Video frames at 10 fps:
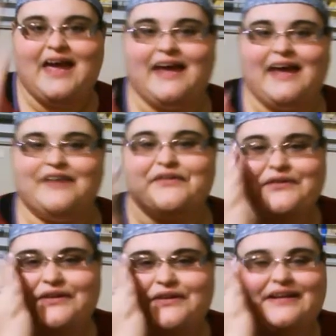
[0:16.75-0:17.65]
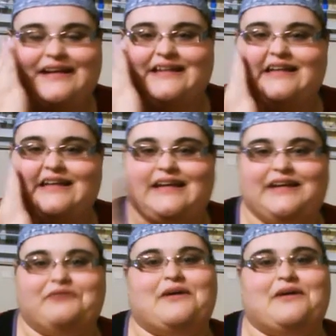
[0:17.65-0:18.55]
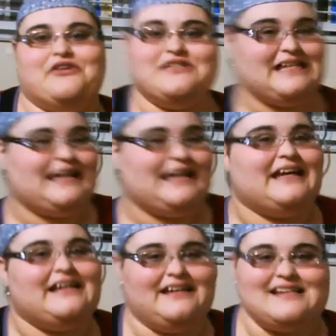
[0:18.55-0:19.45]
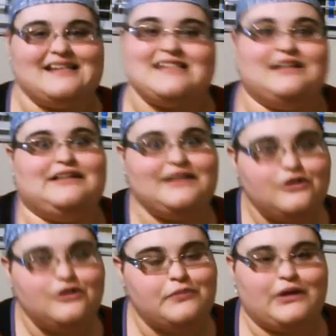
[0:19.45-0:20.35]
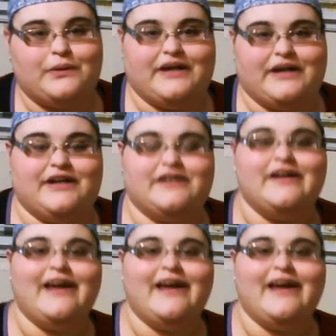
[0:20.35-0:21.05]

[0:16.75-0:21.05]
angle and the way you're seeing it looks a little bit weird.